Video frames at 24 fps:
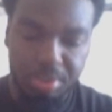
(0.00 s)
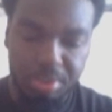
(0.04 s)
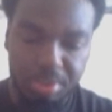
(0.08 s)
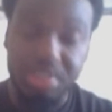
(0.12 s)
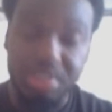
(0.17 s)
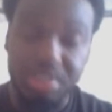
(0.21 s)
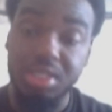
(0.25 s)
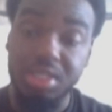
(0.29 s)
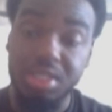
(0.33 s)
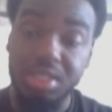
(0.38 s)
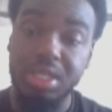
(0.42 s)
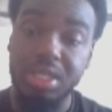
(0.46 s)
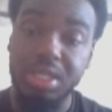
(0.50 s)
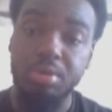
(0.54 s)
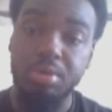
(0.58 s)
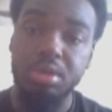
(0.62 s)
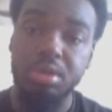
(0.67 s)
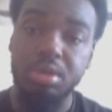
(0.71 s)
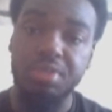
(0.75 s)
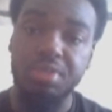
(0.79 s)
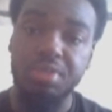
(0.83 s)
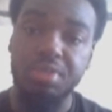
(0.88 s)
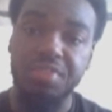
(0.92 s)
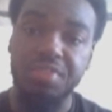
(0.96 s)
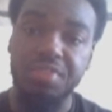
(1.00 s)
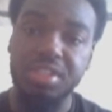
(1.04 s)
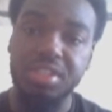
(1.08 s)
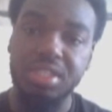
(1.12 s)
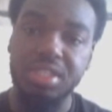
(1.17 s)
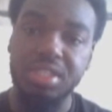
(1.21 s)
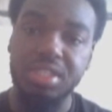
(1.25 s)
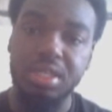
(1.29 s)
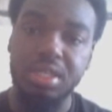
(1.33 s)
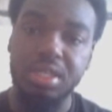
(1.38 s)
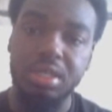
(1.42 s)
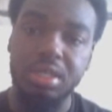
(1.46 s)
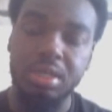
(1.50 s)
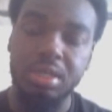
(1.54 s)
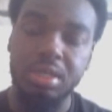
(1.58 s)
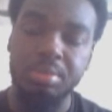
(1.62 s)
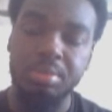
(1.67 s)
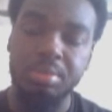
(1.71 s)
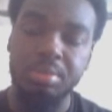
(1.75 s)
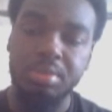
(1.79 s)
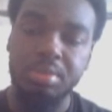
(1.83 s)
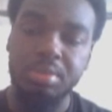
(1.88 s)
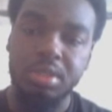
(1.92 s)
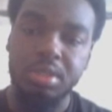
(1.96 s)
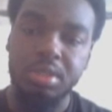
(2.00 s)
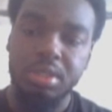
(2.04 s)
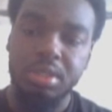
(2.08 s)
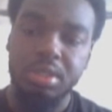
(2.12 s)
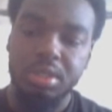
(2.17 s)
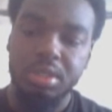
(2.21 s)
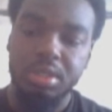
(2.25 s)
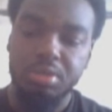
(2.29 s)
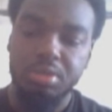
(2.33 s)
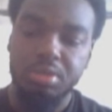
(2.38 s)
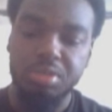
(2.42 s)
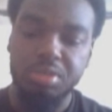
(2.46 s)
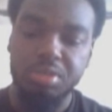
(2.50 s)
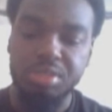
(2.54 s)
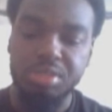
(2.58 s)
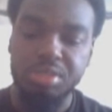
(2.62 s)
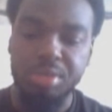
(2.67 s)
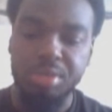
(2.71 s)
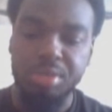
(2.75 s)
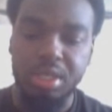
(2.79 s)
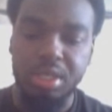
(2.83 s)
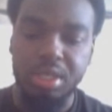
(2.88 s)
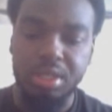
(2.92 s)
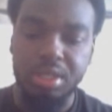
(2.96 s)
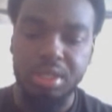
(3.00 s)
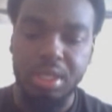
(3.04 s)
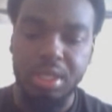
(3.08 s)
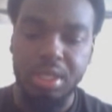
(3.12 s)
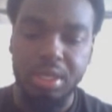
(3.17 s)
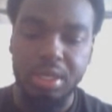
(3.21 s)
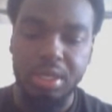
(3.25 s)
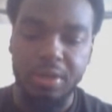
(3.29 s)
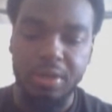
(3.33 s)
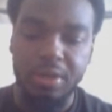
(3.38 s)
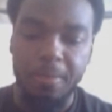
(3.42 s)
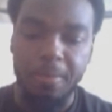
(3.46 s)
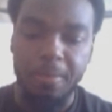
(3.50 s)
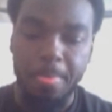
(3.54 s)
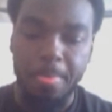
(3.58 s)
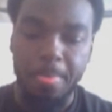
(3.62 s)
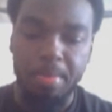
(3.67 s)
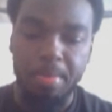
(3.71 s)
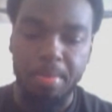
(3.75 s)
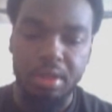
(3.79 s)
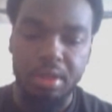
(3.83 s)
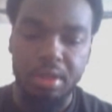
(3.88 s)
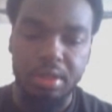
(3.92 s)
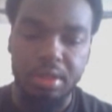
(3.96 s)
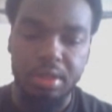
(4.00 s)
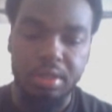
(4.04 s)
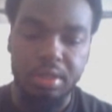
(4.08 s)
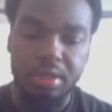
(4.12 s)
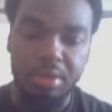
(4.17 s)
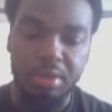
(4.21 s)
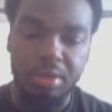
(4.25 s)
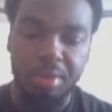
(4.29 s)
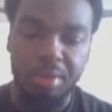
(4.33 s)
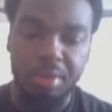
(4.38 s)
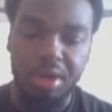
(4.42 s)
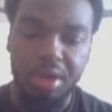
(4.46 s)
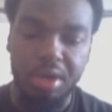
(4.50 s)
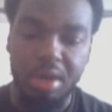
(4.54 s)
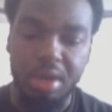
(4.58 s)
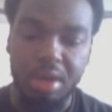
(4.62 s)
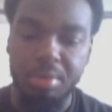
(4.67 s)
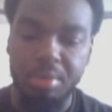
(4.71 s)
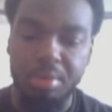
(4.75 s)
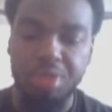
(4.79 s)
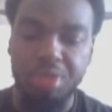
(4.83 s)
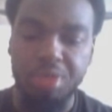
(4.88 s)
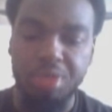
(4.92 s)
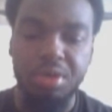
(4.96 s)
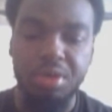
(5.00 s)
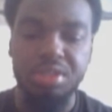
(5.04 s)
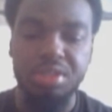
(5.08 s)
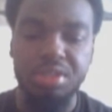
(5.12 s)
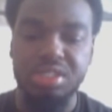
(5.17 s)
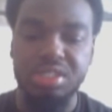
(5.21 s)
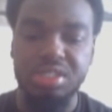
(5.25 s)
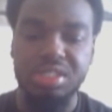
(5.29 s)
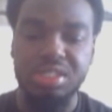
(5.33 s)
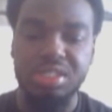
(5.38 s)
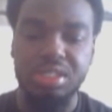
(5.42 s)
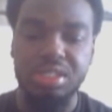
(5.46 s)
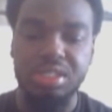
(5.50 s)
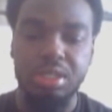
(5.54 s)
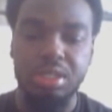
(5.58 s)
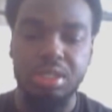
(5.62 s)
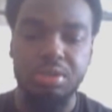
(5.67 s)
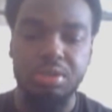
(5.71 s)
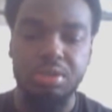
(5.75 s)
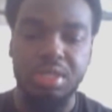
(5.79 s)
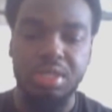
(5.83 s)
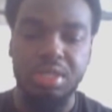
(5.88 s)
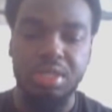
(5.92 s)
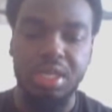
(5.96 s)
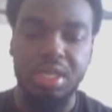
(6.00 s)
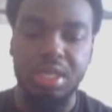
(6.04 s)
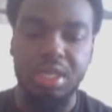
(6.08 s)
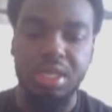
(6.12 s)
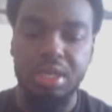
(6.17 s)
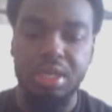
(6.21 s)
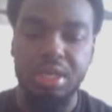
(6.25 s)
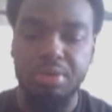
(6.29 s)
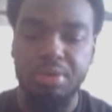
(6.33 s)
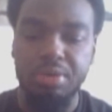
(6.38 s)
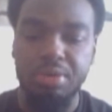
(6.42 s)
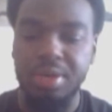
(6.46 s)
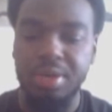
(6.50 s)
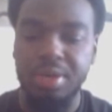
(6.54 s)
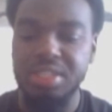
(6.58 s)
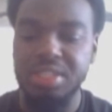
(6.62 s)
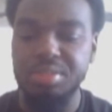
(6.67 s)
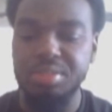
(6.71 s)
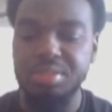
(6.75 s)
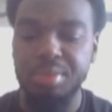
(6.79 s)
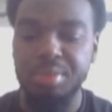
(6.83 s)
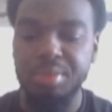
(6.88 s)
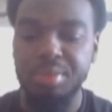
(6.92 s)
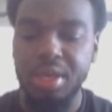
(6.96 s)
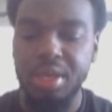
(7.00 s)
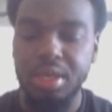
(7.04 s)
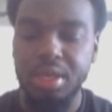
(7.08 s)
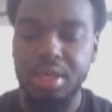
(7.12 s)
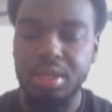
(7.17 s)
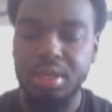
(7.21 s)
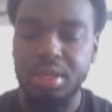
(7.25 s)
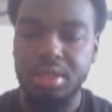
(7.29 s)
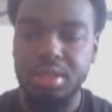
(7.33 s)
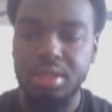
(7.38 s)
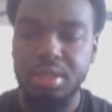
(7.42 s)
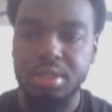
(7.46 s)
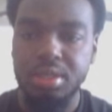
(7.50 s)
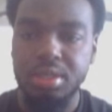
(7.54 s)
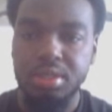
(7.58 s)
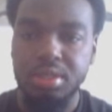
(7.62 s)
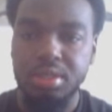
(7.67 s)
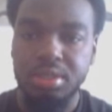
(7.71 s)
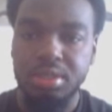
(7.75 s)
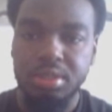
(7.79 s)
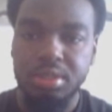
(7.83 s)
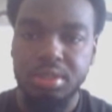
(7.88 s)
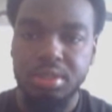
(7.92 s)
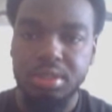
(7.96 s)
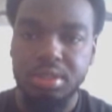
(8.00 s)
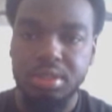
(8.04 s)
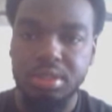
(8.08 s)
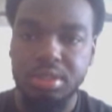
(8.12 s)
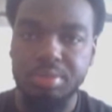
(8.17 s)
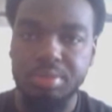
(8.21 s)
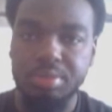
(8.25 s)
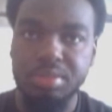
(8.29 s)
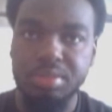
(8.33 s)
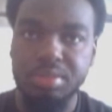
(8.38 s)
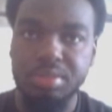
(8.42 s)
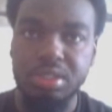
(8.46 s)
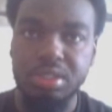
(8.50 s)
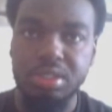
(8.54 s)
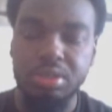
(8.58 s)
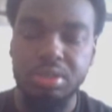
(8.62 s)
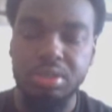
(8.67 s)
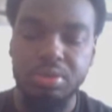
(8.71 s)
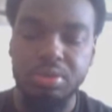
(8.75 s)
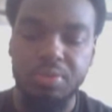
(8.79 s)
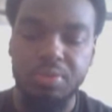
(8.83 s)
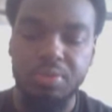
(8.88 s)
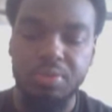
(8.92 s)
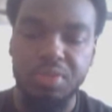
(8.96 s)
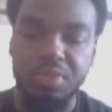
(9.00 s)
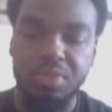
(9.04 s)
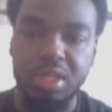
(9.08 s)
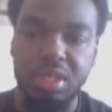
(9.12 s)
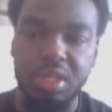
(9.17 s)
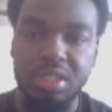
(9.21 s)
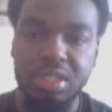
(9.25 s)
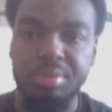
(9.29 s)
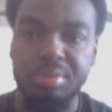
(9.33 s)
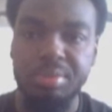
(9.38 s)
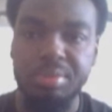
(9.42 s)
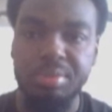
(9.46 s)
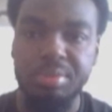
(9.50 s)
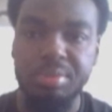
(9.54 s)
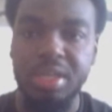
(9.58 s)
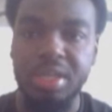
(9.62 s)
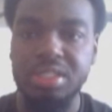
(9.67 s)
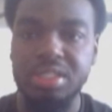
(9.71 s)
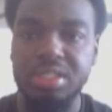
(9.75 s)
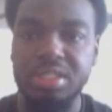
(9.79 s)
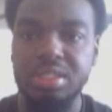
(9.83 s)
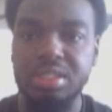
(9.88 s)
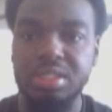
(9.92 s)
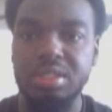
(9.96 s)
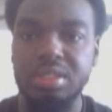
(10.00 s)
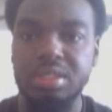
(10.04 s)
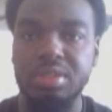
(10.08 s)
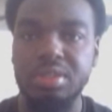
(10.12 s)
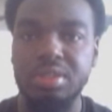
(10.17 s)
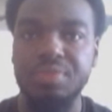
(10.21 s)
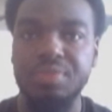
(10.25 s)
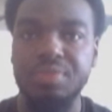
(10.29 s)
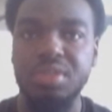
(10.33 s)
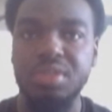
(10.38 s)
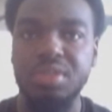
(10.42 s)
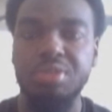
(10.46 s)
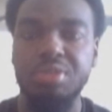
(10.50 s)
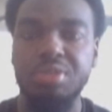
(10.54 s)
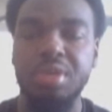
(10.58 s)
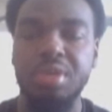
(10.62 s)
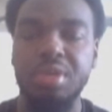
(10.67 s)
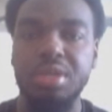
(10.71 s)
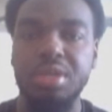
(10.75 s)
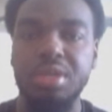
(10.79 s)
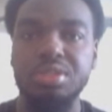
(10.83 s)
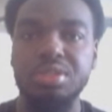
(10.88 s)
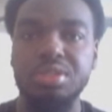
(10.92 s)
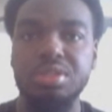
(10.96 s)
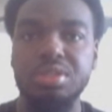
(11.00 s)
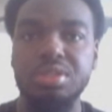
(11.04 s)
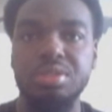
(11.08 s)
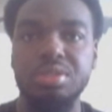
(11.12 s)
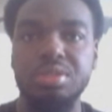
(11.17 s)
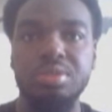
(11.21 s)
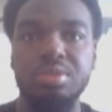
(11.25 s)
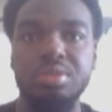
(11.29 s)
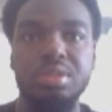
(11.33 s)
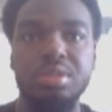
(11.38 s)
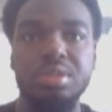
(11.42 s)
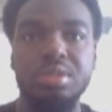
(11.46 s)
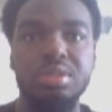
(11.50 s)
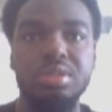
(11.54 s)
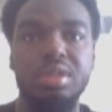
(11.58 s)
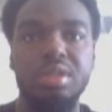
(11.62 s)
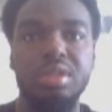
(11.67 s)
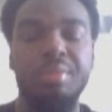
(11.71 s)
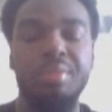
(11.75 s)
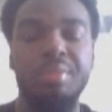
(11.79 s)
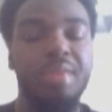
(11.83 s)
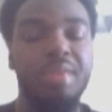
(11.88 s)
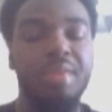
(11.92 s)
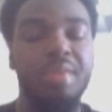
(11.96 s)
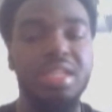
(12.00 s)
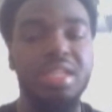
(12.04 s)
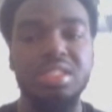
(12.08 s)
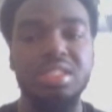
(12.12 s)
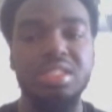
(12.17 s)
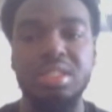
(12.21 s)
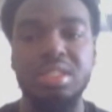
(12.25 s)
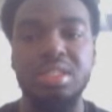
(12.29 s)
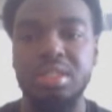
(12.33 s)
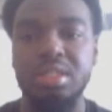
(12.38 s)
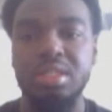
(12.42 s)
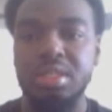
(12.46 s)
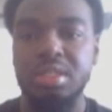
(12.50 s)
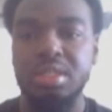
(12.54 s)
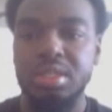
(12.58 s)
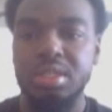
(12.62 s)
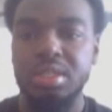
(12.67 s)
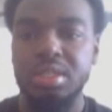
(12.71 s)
Basically, they were on a fixed income, which means that no matter how many records they sell, they didn't get a raise in pay. So you can just imagine their records are doing amazing,